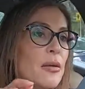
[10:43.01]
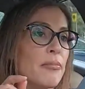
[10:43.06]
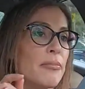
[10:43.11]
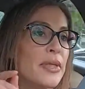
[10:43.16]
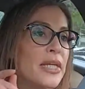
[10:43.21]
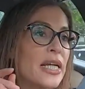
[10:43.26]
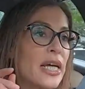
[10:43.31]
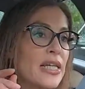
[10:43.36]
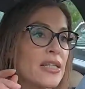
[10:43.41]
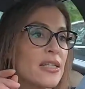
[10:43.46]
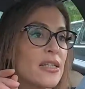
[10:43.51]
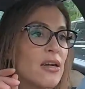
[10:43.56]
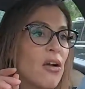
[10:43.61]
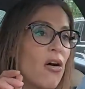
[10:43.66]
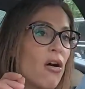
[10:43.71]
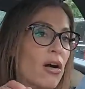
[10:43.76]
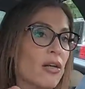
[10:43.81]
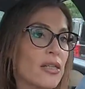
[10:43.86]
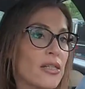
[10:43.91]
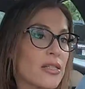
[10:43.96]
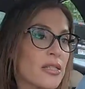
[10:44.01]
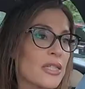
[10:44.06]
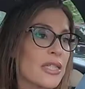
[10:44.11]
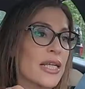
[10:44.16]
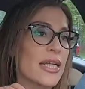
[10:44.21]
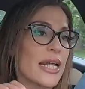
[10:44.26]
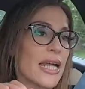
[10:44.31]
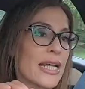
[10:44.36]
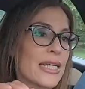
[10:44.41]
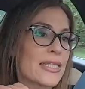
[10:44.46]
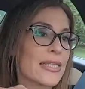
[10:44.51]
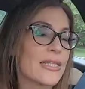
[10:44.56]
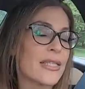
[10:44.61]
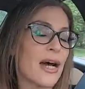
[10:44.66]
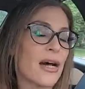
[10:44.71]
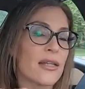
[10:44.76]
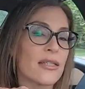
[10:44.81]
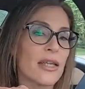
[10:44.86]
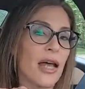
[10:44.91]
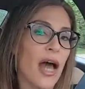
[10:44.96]
because it honestly, it
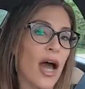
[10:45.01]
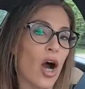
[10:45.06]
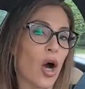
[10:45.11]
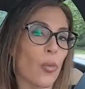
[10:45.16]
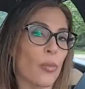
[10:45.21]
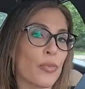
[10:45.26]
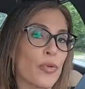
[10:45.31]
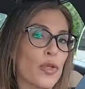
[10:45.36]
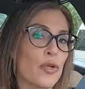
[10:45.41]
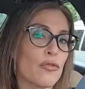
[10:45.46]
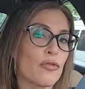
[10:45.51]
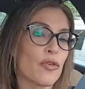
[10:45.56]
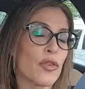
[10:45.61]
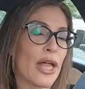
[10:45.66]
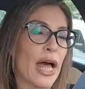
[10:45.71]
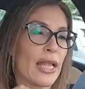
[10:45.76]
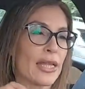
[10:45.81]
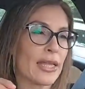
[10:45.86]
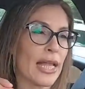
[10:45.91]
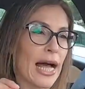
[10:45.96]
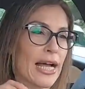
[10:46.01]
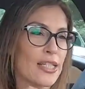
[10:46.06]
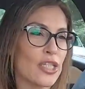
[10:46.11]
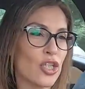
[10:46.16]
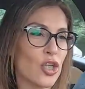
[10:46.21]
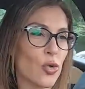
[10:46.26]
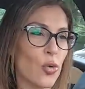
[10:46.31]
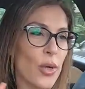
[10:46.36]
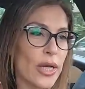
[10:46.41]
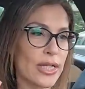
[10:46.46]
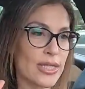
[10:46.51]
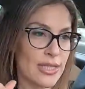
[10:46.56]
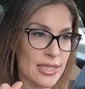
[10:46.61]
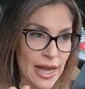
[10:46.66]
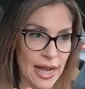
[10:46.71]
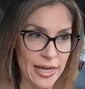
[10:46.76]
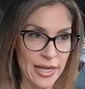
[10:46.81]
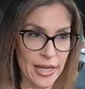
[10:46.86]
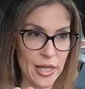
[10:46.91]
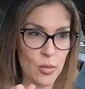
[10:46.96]
does help you for that last quick
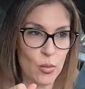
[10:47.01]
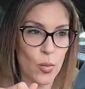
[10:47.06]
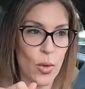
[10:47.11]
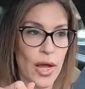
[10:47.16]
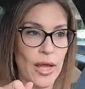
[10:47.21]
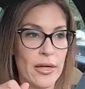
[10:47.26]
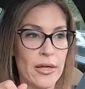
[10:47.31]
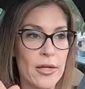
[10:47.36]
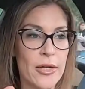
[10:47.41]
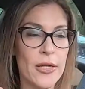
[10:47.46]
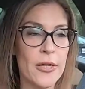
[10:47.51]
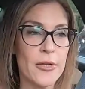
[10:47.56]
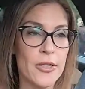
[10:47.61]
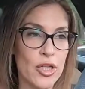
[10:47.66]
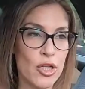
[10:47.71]
second when,